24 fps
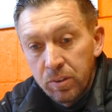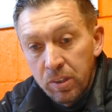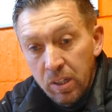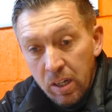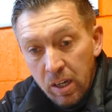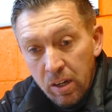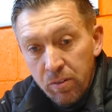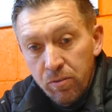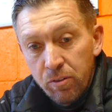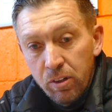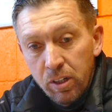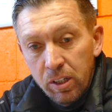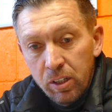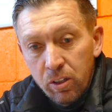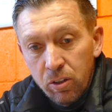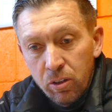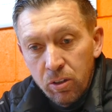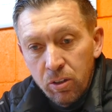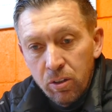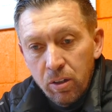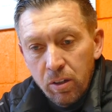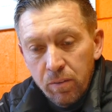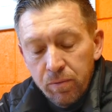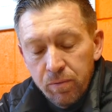Yeah, really
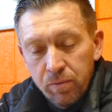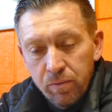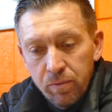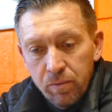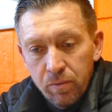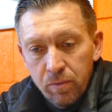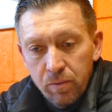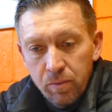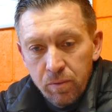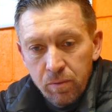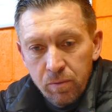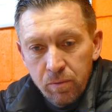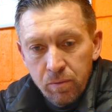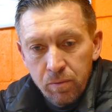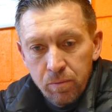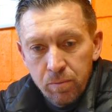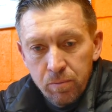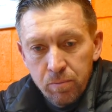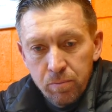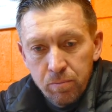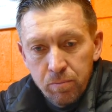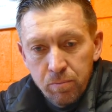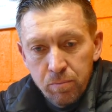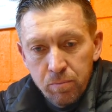good. I'm
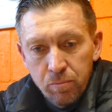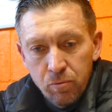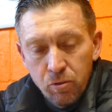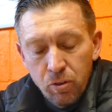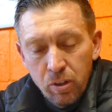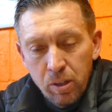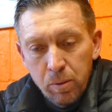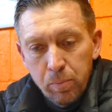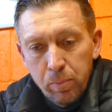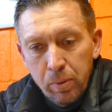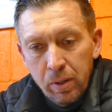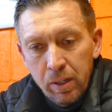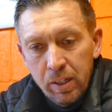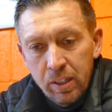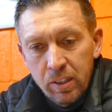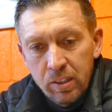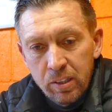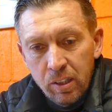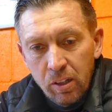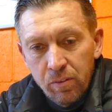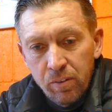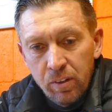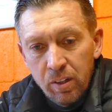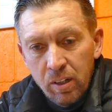really
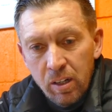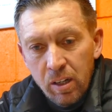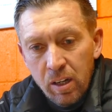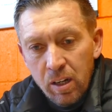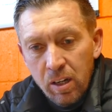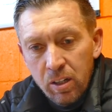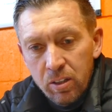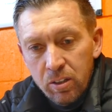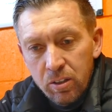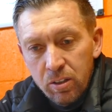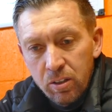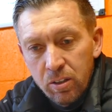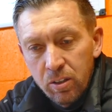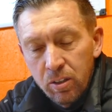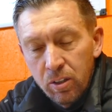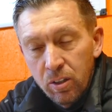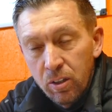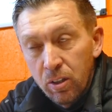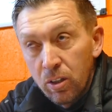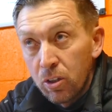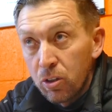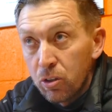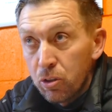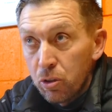pleased over the last
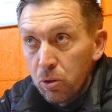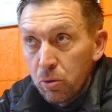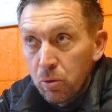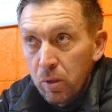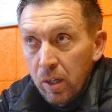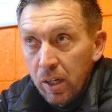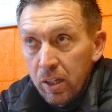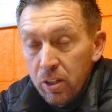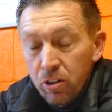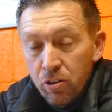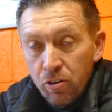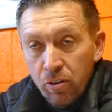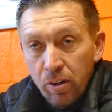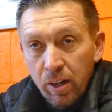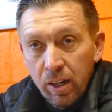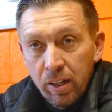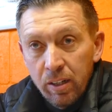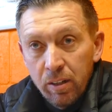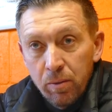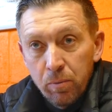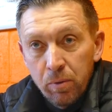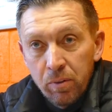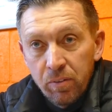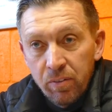two days
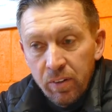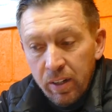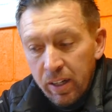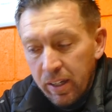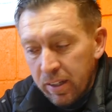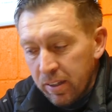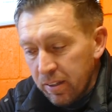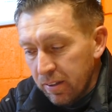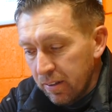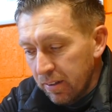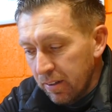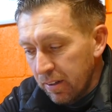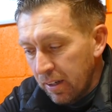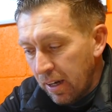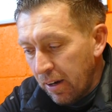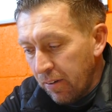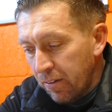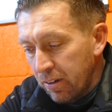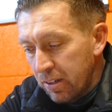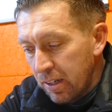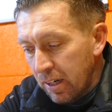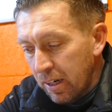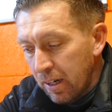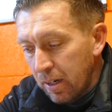training. We've had
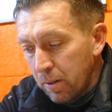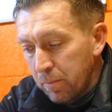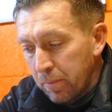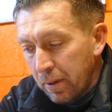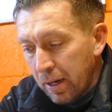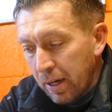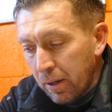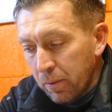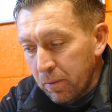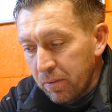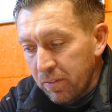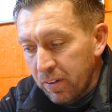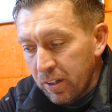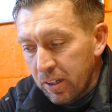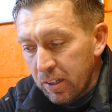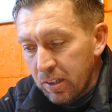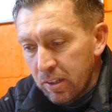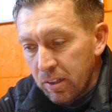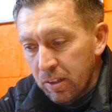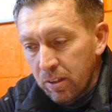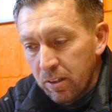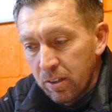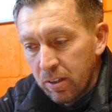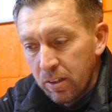Harry Taylor back with
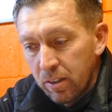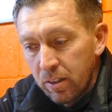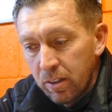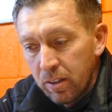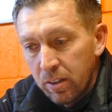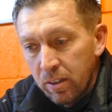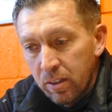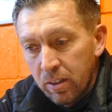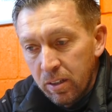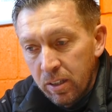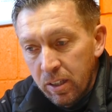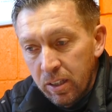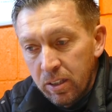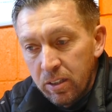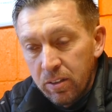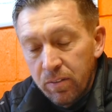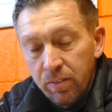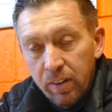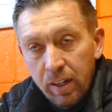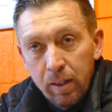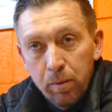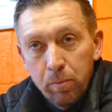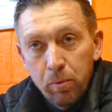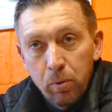us, and he's
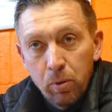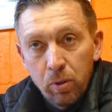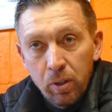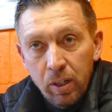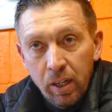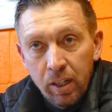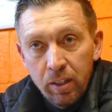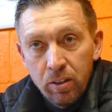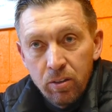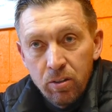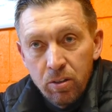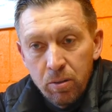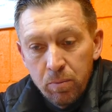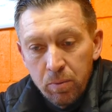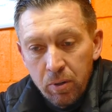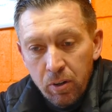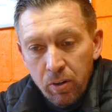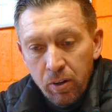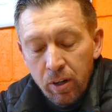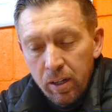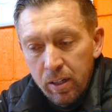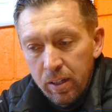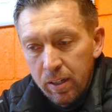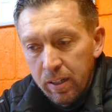available again
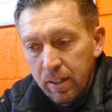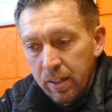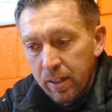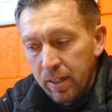tomorrow.